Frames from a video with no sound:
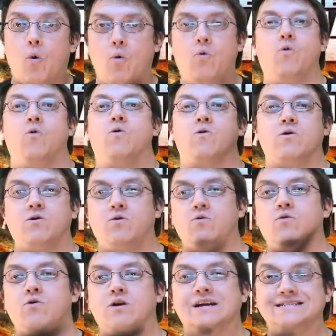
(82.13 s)

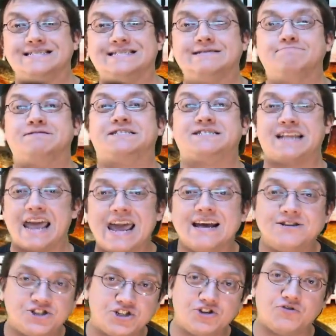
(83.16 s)
or
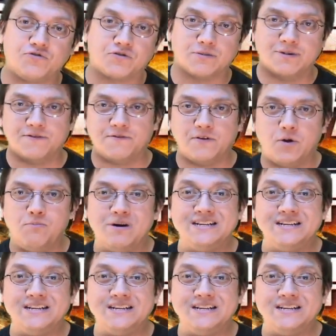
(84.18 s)
substantial from a film,